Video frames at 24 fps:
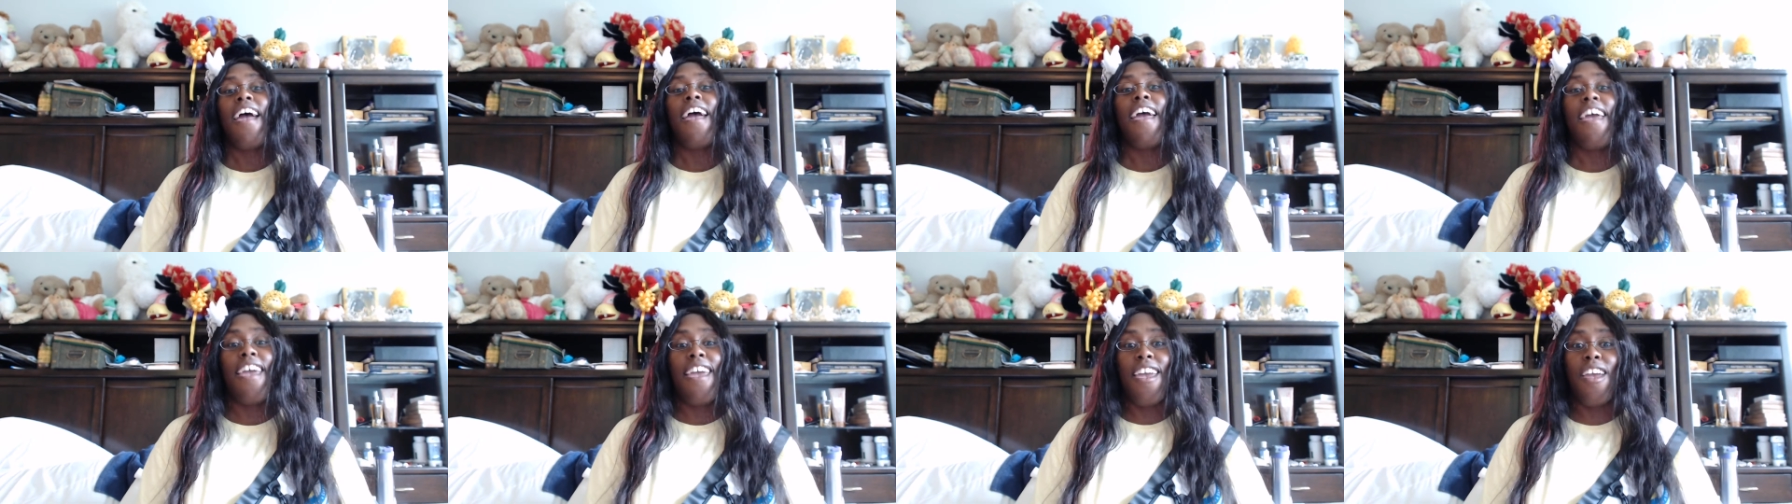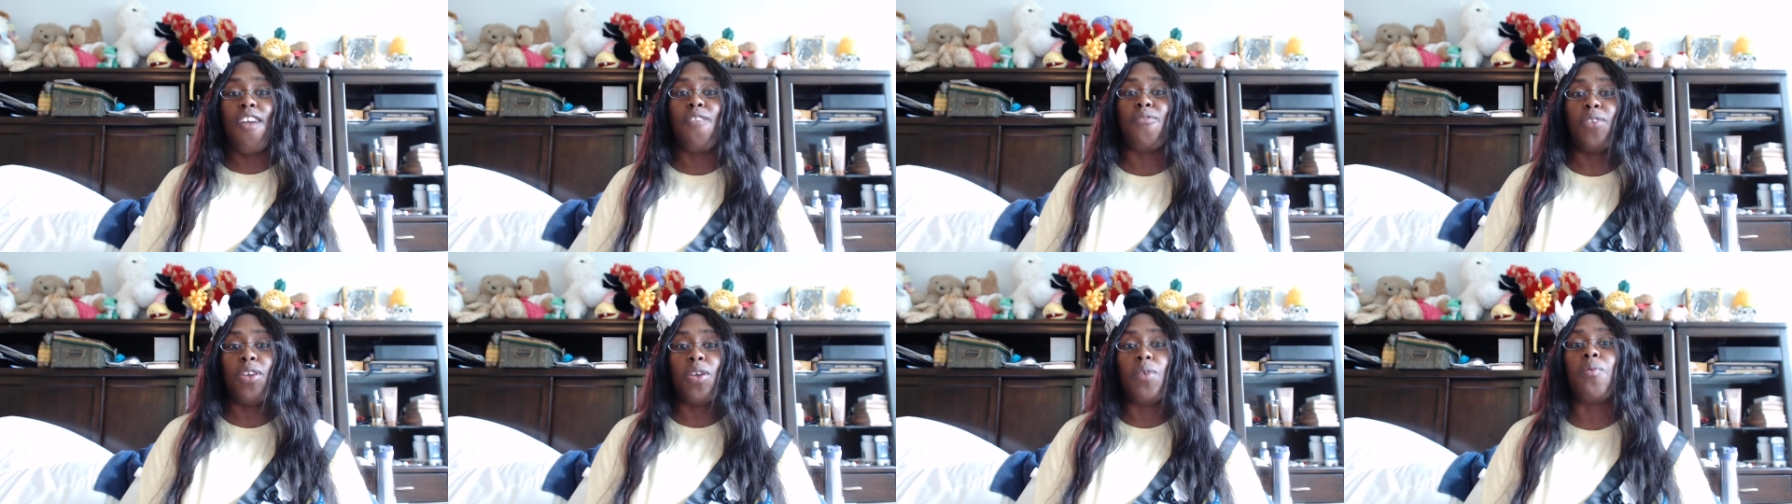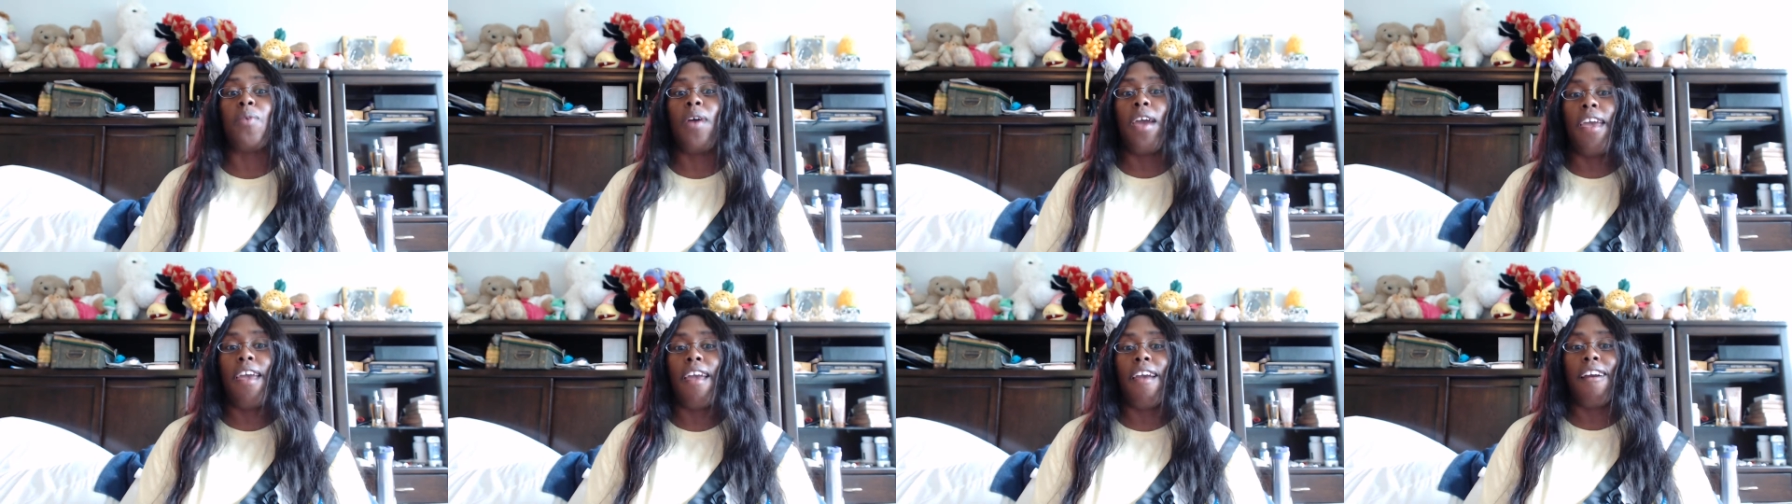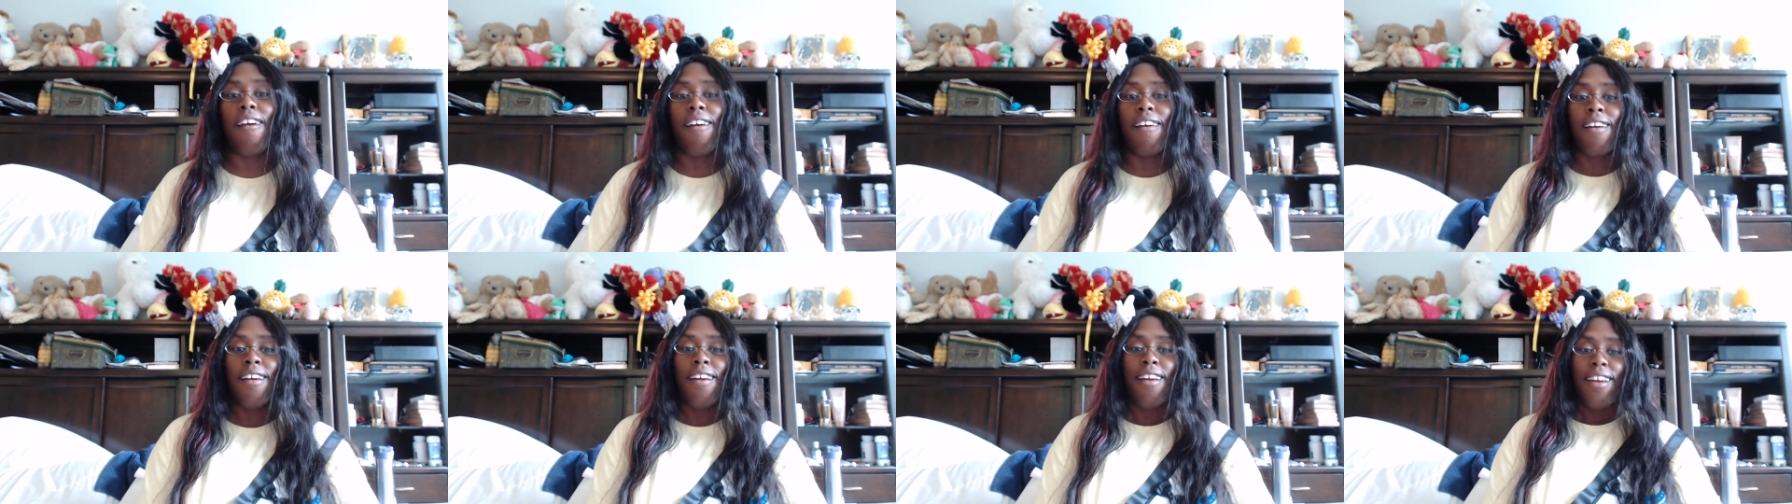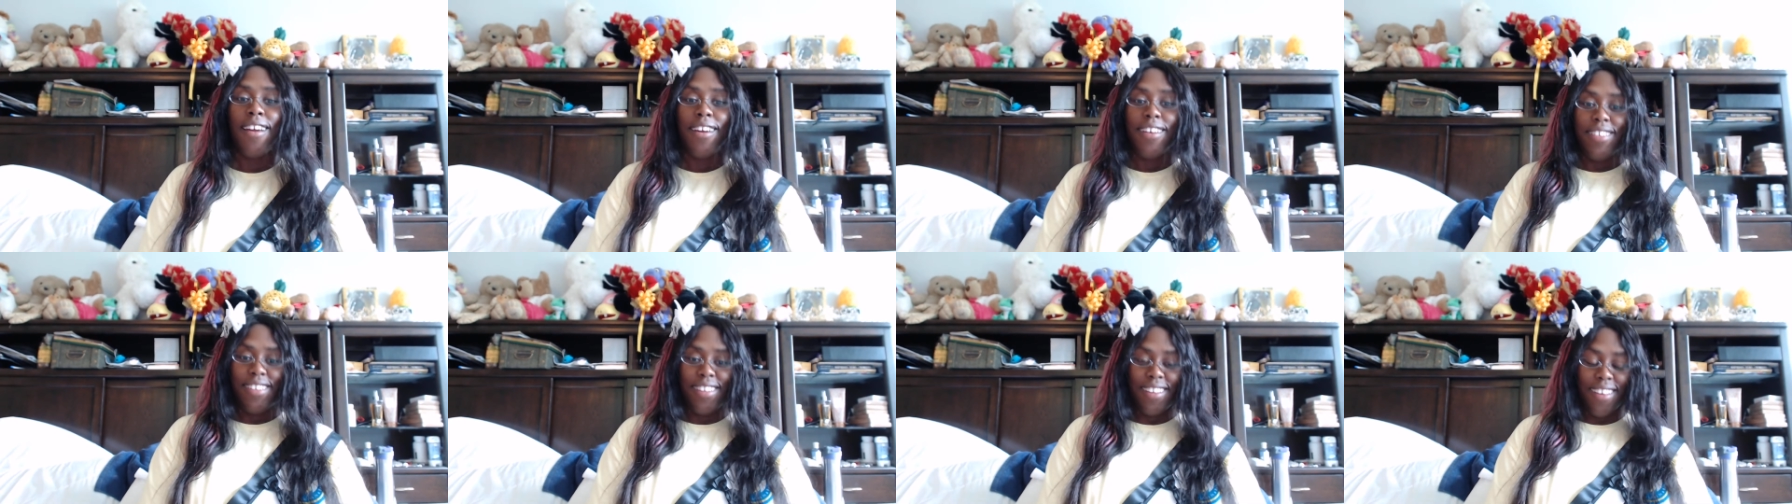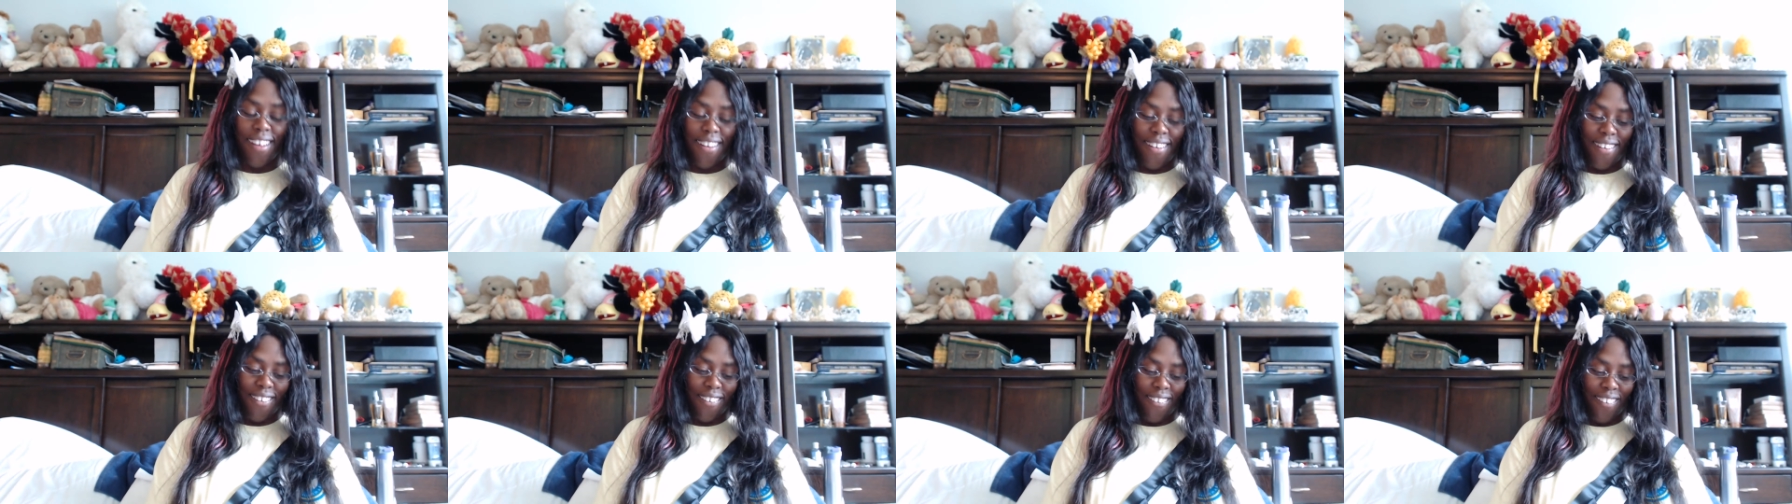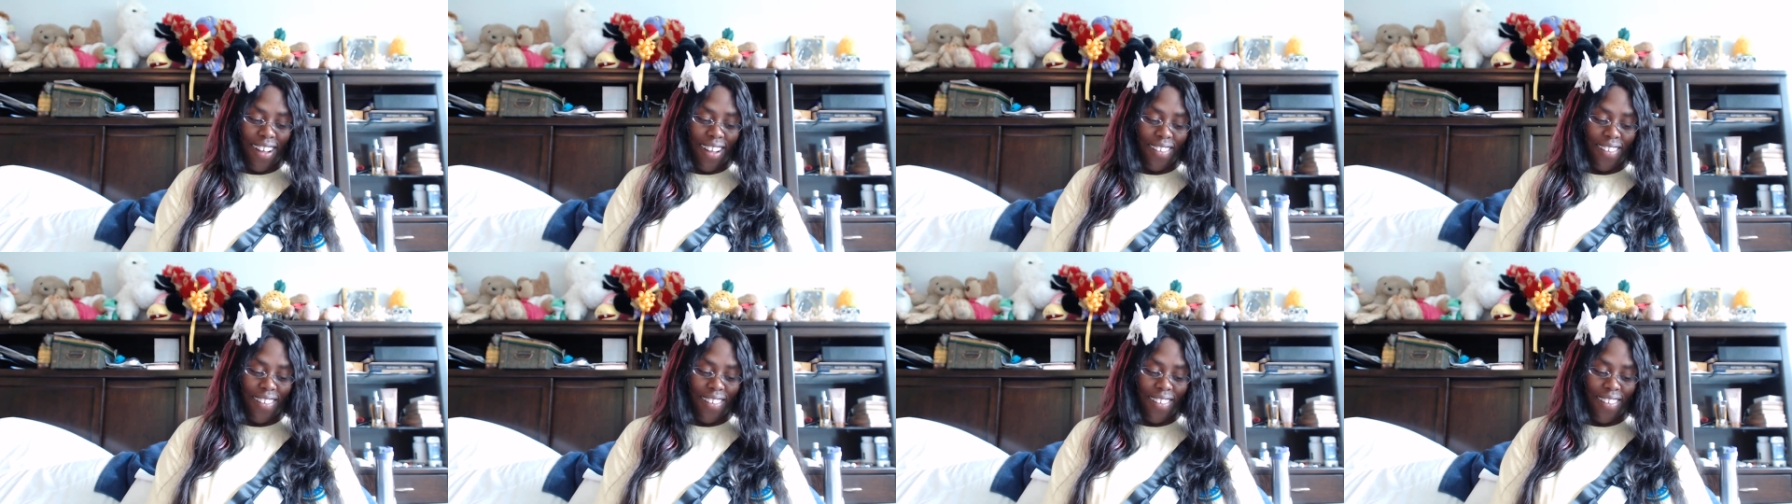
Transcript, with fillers: everywhere. So